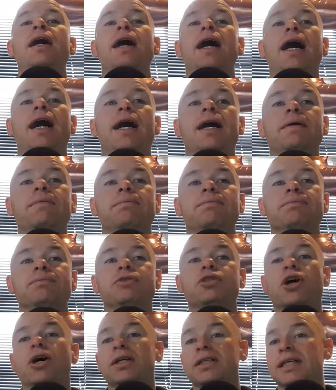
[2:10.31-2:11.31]

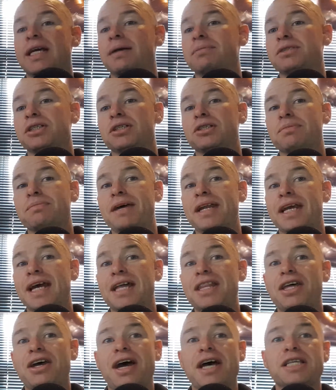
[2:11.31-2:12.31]
Diet comes into many
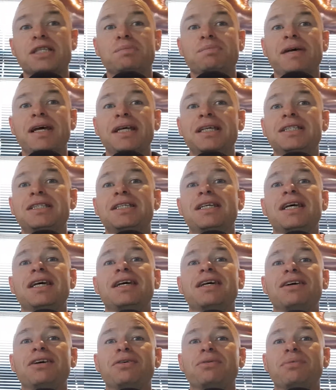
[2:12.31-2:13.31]
other aspects,
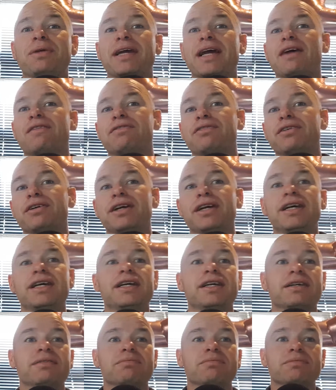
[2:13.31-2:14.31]

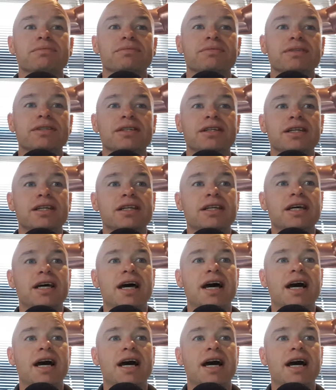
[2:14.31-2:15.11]
recovery and